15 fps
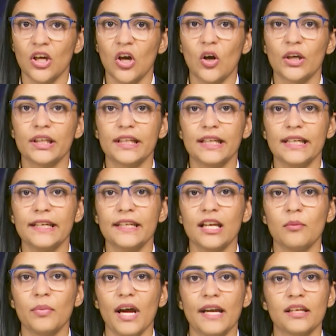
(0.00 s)
on
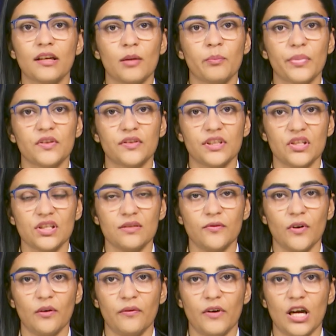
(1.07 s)
cleanup and compensation
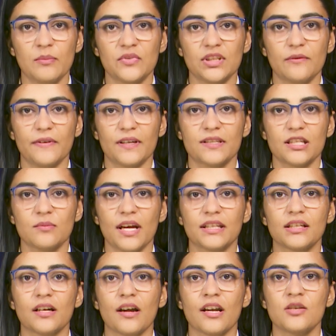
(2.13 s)
for farms affected by
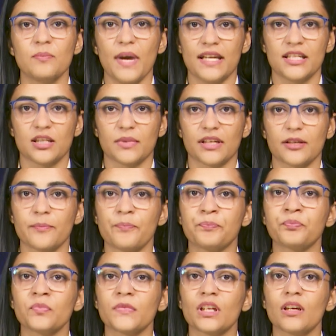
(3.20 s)
the current pandemic.
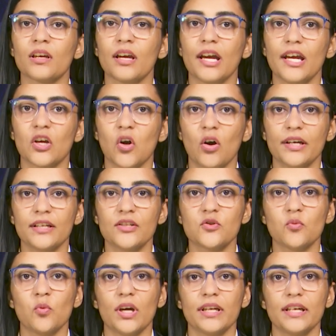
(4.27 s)
According to
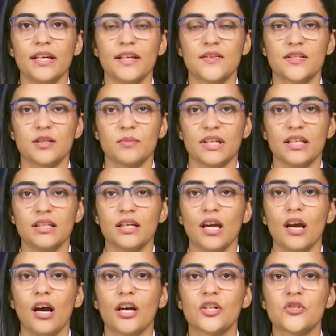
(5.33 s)
one estimate,
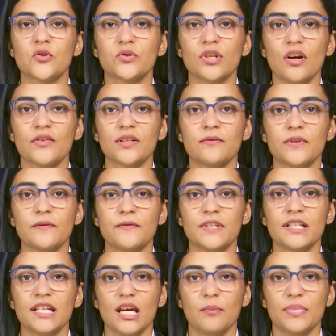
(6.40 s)
a
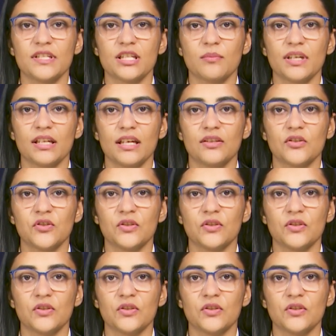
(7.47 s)
2015 epidemic in the